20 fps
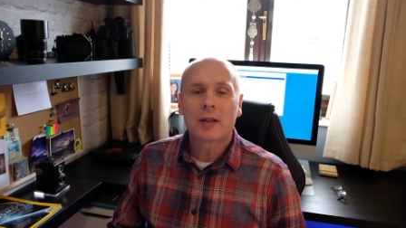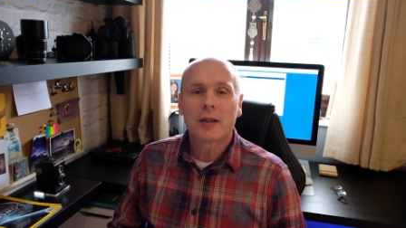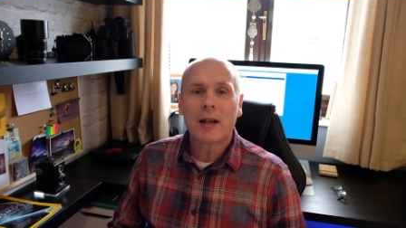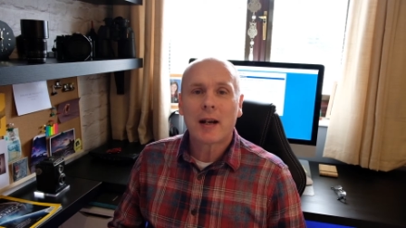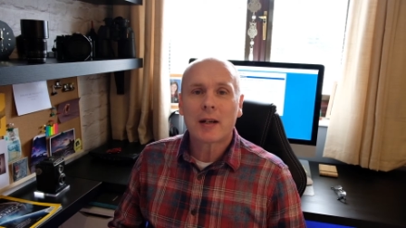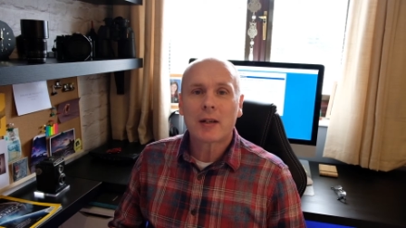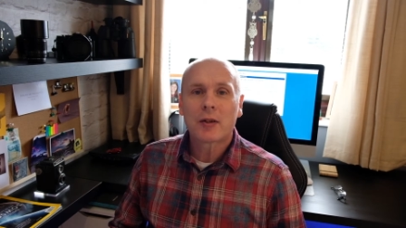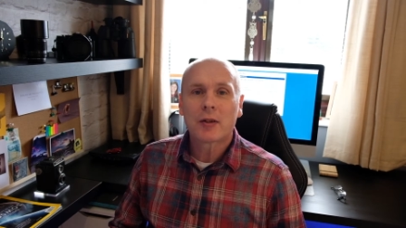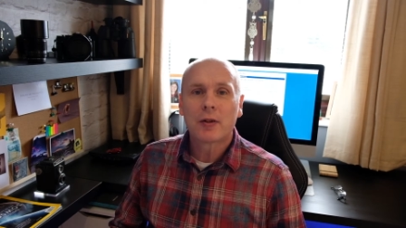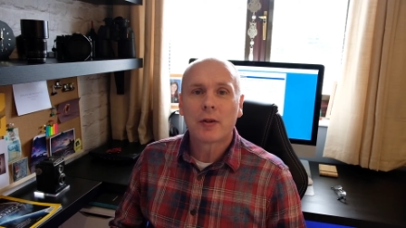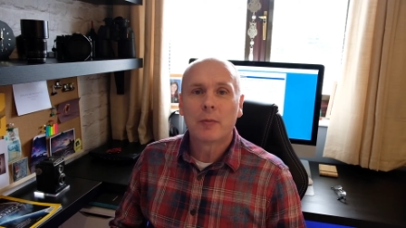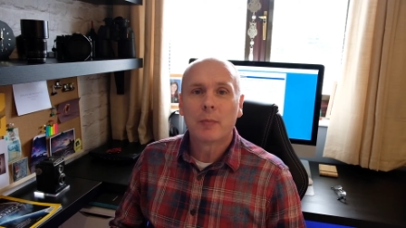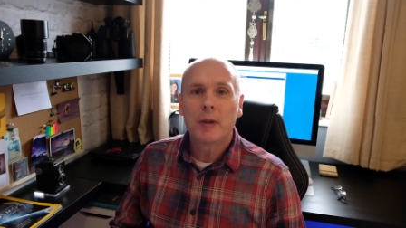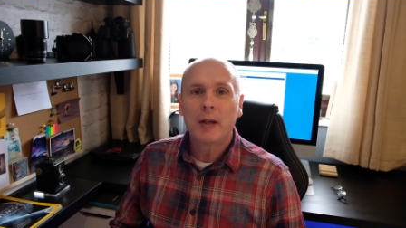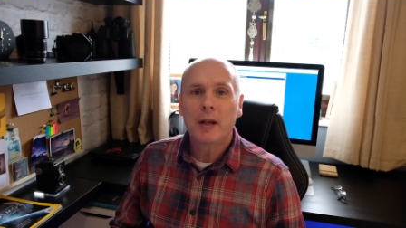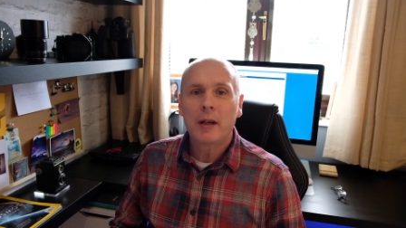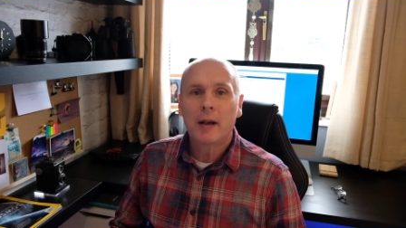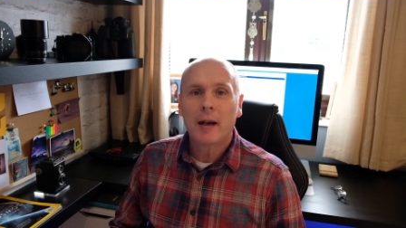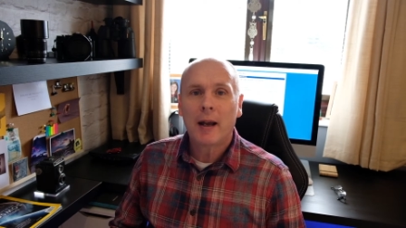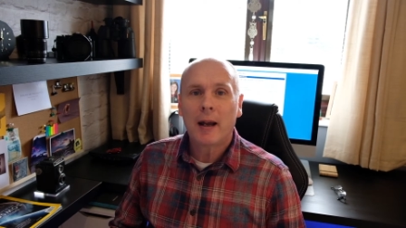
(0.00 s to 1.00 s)
Dexter and
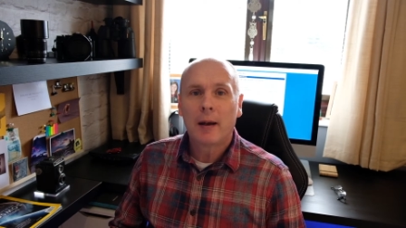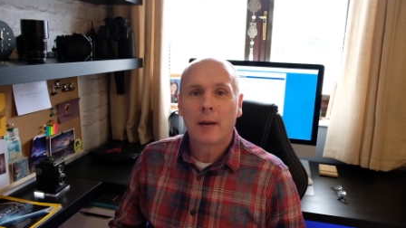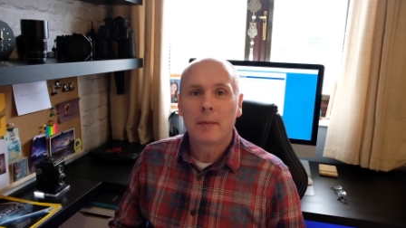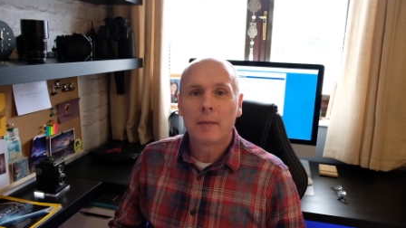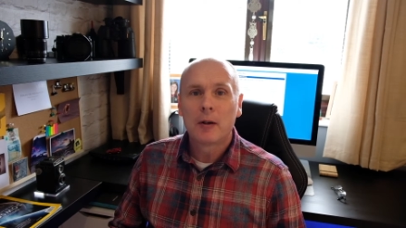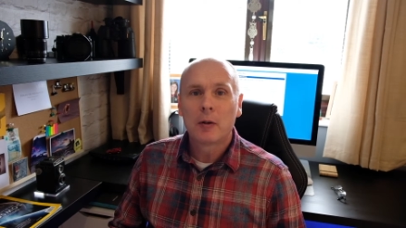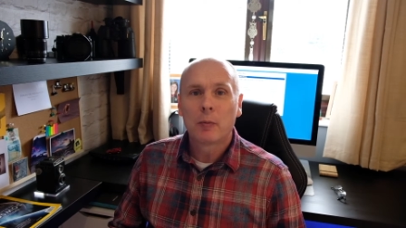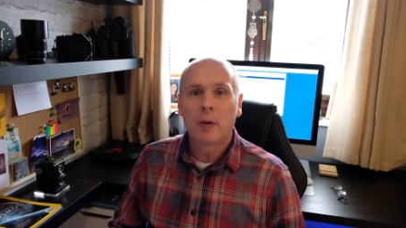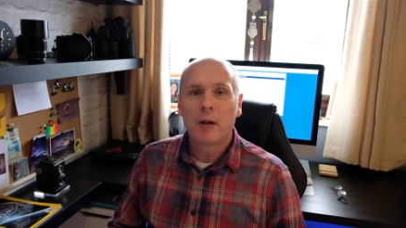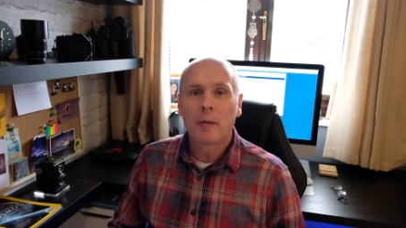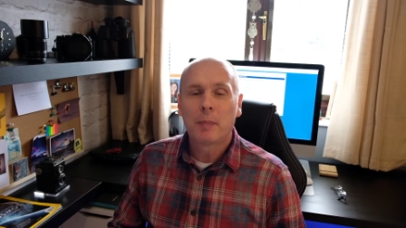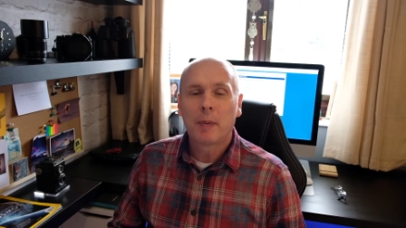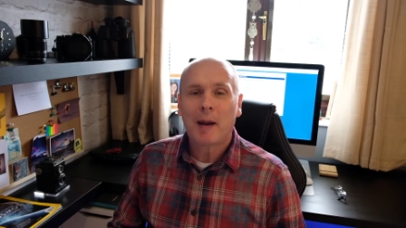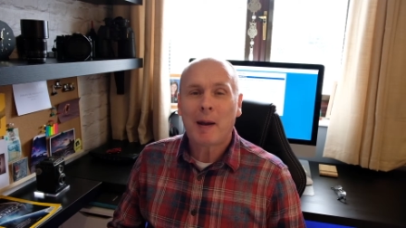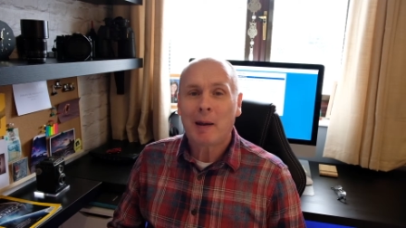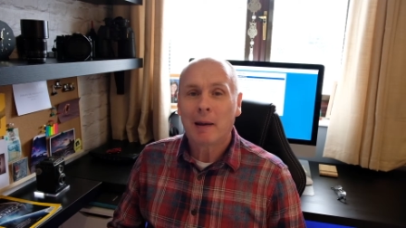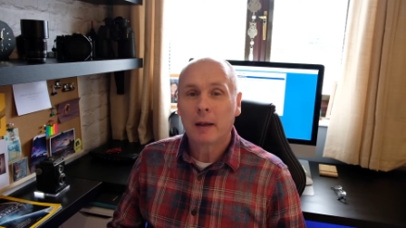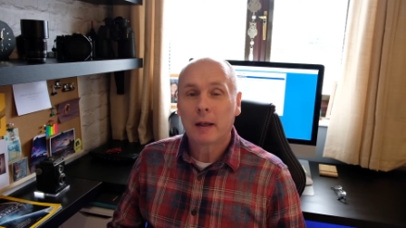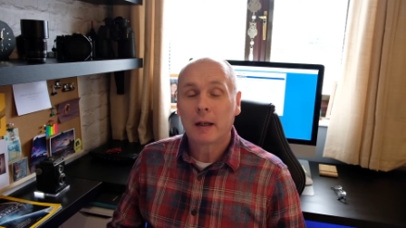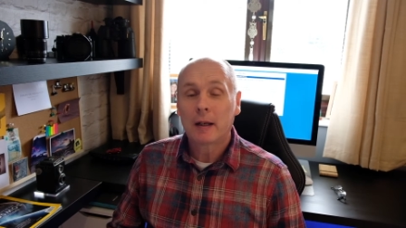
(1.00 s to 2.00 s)
me, and we're
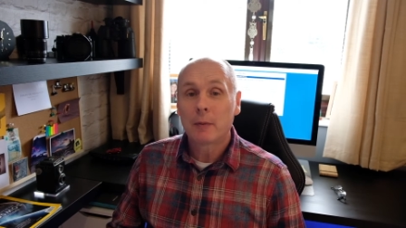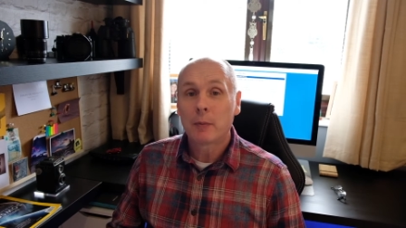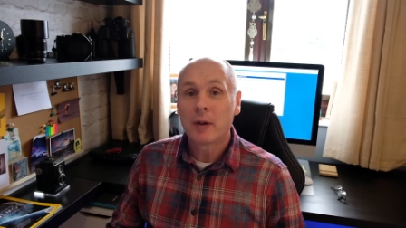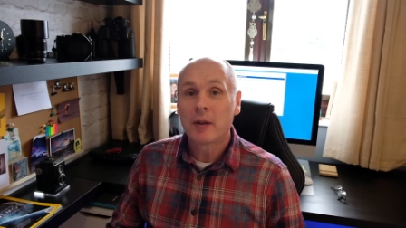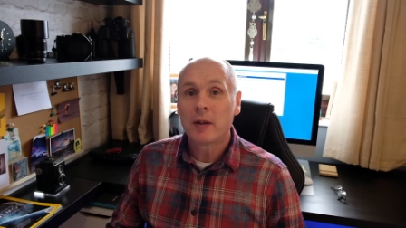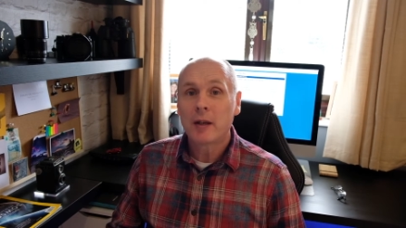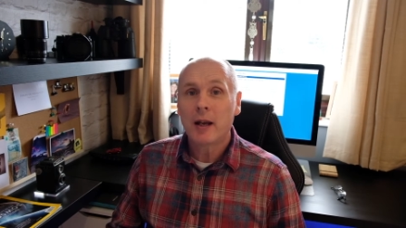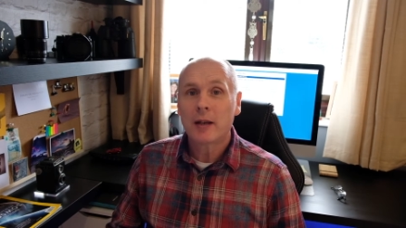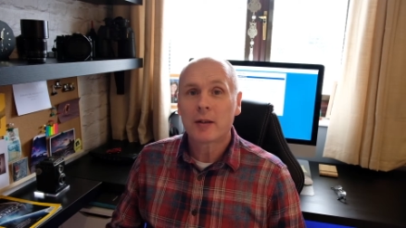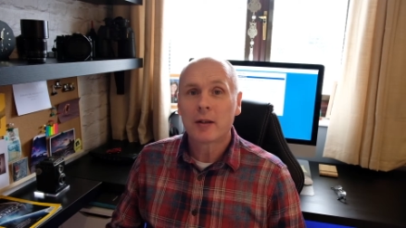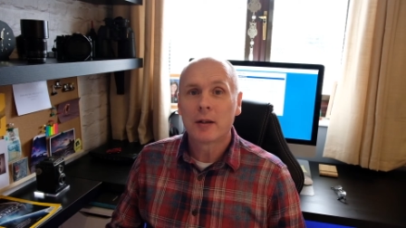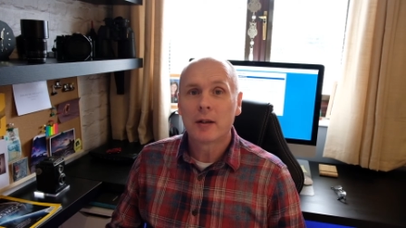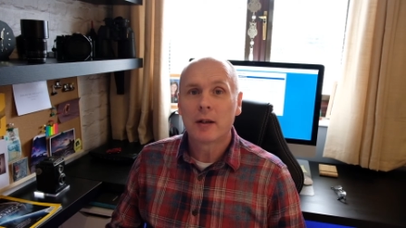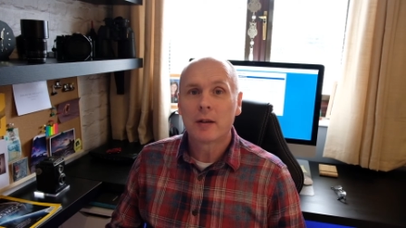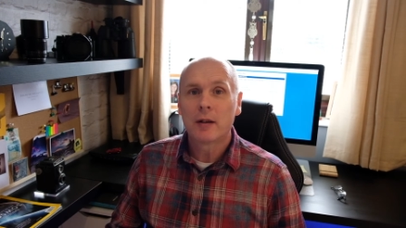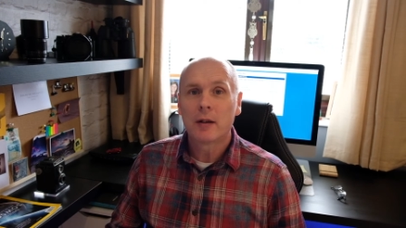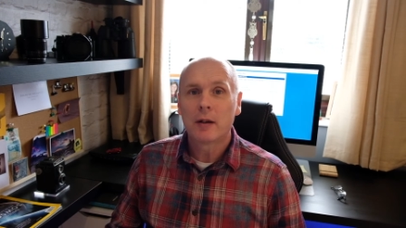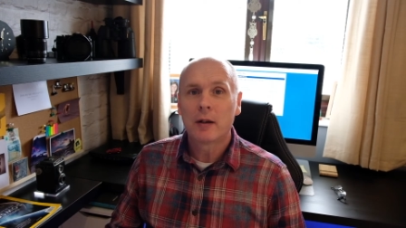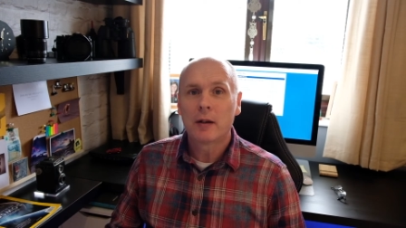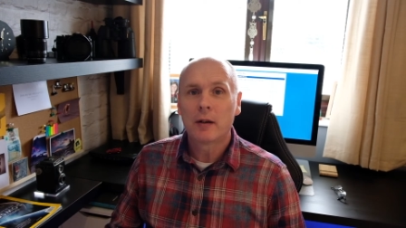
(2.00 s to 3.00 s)
back with yet
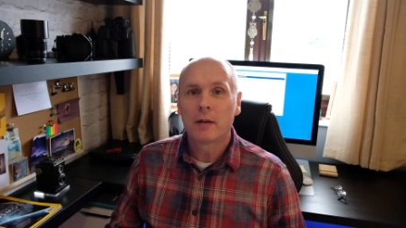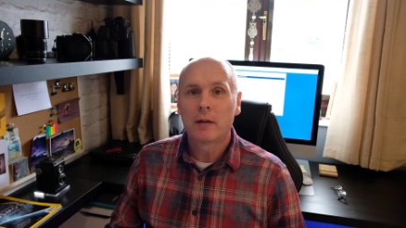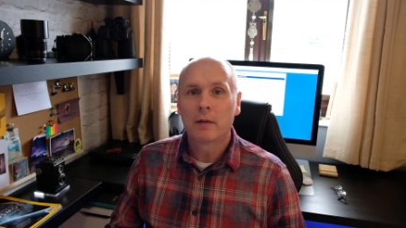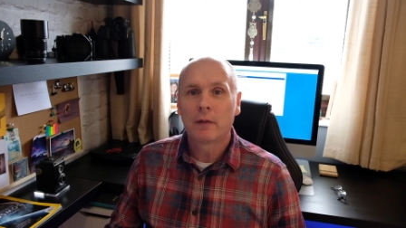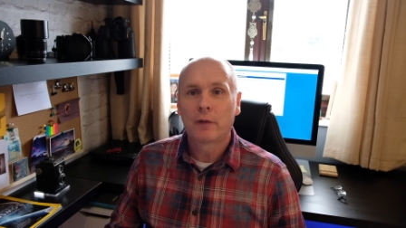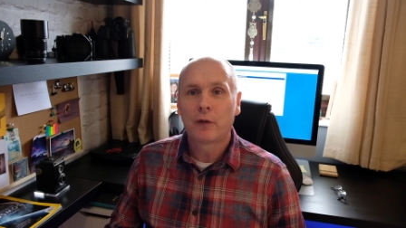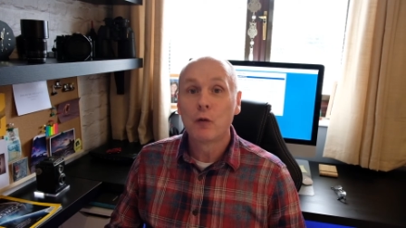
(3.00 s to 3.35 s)
another